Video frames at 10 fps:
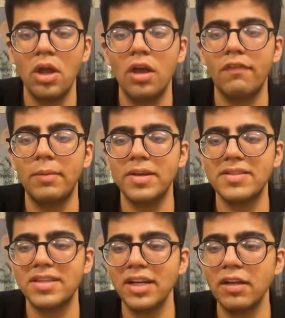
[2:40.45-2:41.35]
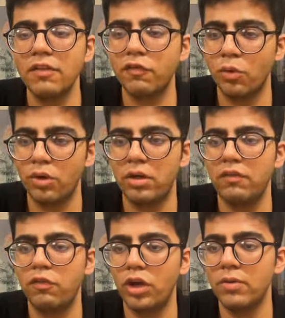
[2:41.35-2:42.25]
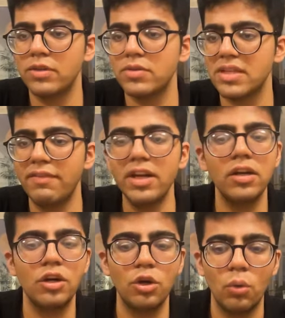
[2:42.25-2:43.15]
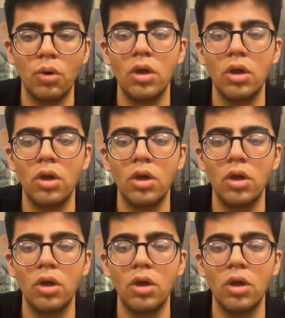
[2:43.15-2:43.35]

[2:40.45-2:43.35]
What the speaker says: 1 plus 3, 4. 4 equals to 7? No.